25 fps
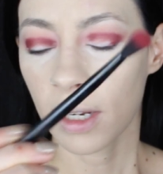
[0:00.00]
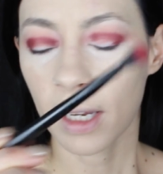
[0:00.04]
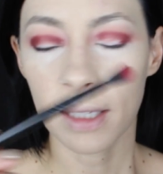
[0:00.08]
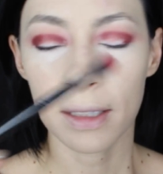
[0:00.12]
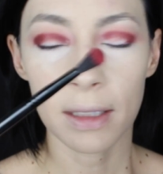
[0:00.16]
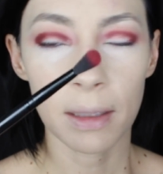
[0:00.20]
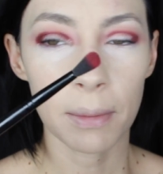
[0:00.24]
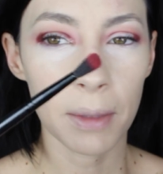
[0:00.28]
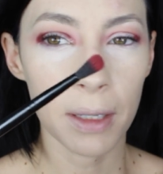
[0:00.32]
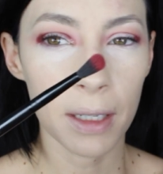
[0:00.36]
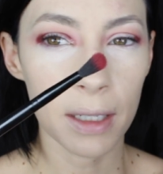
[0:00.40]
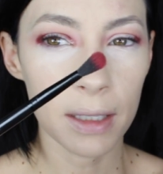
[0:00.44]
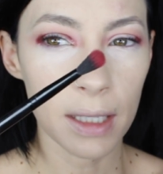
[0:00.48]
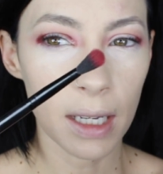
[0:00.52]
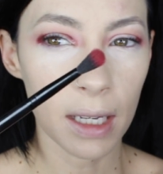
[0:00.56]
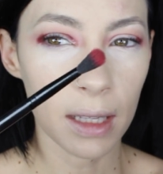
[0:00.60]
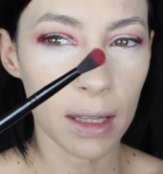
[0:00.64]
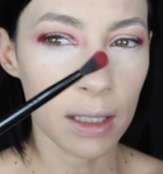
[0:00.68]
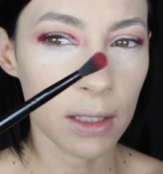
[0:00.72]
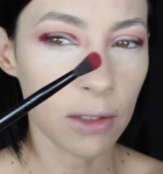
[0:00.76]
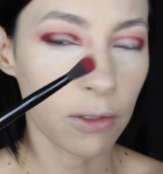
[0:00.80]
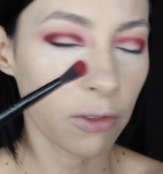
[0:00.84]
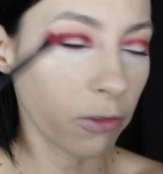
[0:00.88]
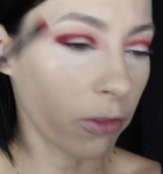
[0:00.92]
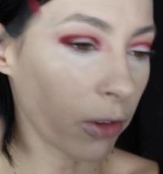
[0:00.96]
So next I'm going to take
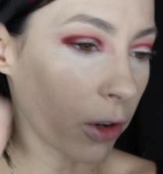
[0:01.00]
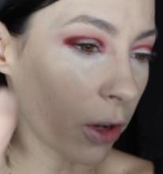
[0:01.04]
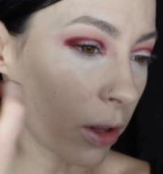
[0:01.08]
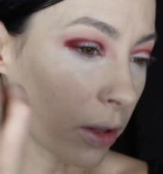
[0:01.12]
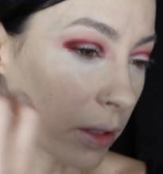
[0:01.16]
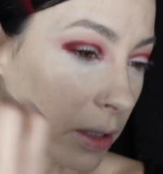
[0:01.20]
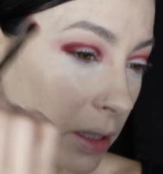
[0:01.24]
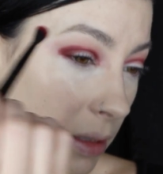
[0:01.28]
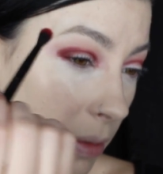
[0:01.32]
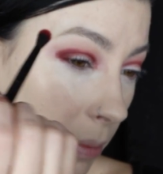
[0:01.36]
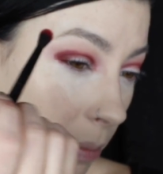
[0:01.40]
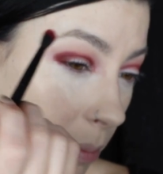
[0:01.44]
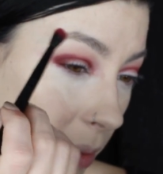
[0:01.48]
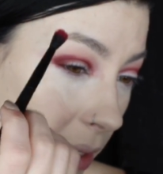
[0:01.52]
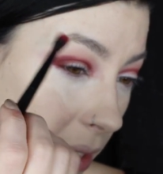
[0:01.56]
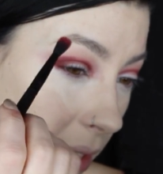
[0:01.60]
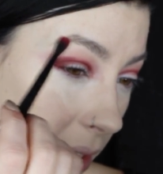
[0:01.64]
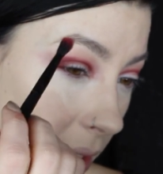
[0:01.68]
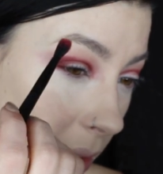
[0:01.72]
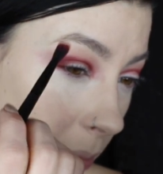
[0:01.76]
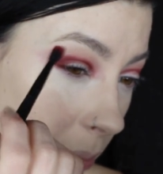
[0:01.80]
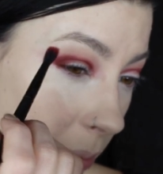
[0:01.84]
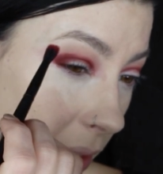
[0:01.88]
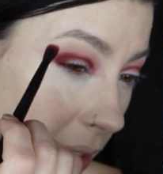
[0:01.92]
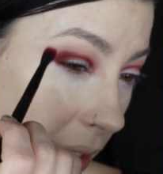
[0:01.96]
this Furless
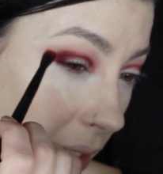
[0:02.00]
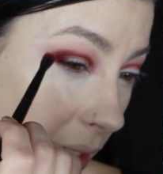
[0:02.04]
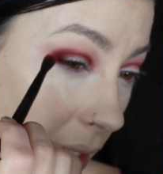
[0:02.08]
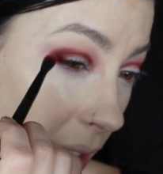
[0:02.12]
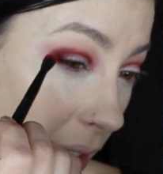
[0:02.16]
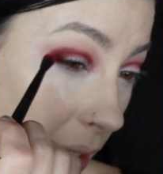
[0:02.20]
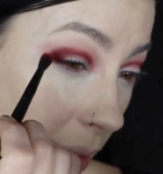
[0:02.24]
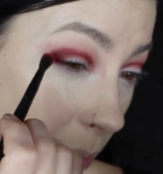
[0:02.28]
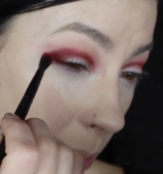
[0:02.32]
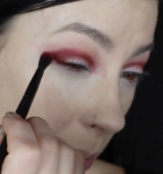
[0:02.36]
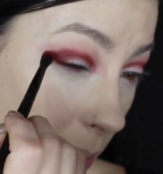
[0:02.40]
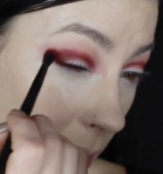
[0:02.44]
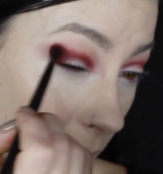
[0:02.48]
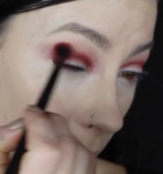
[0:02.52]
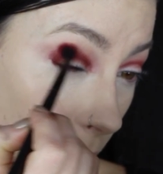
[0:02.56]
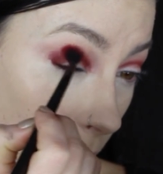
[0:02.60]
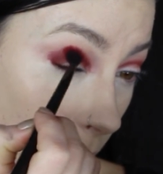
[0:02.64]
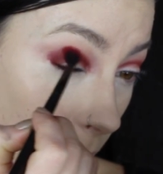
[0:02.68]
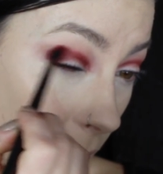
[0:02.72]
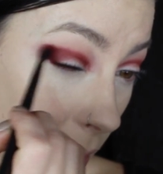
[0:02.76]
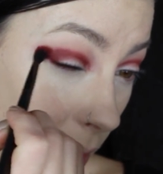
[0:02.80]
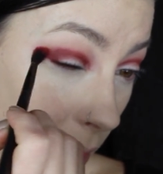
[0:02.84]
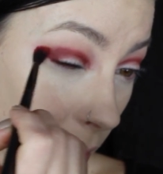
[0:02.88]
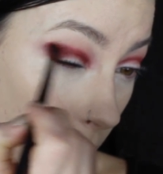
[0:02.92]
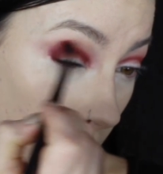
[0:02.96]

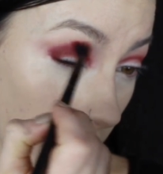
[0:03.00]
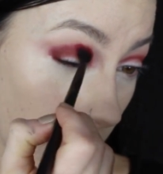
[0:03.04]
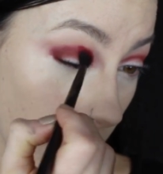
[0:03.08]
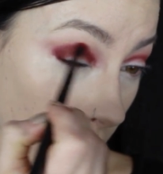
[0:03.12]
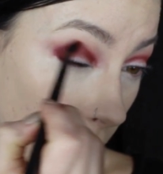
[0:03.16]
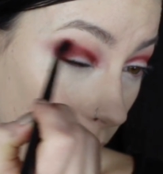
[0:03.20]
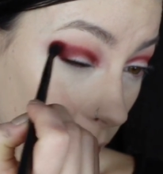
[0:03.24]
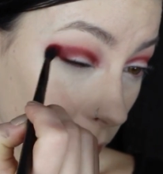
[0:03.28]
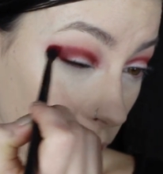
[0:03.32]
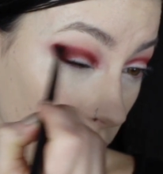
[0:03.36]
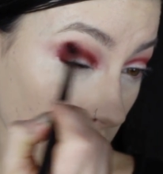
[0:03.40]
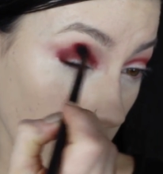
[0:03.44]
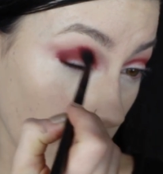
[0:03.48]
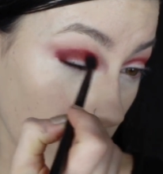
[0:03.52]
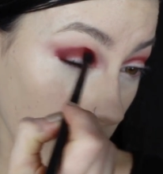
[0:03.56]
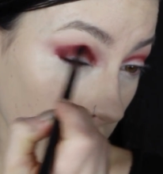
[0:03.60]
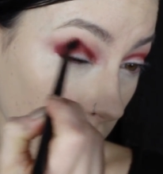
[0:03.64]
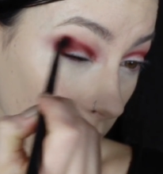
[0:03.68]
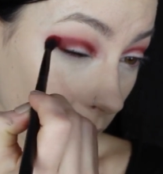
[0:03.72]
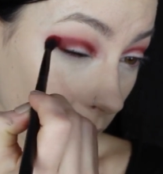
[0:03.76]
PPB1 brush with